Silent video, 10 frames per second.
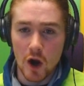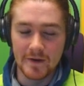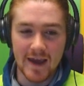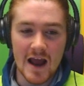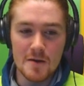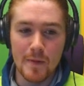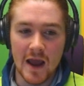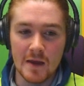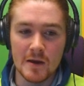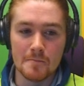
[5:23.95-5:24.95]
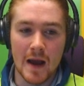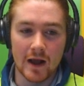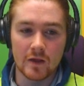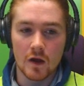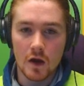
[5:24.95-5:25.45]
I'm getting baby
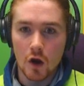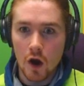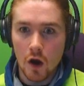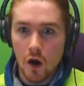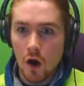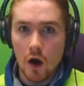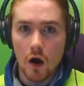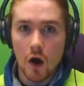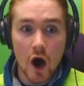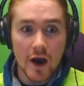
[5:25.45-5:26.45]
Max. The key card.